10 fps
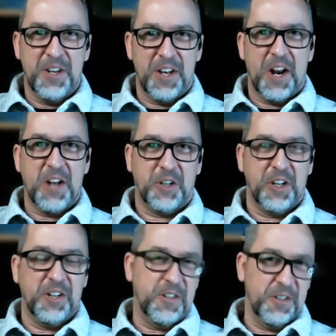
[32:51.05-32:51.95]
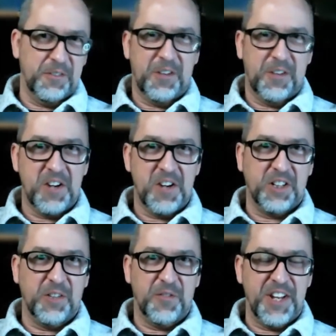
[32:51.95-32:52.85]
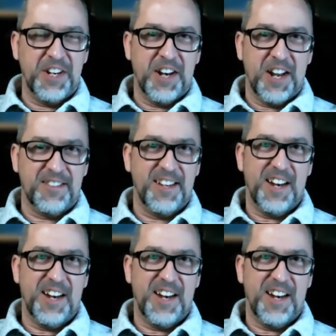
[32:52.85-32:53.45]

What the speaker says: and I took it to AJ Levine, and I said,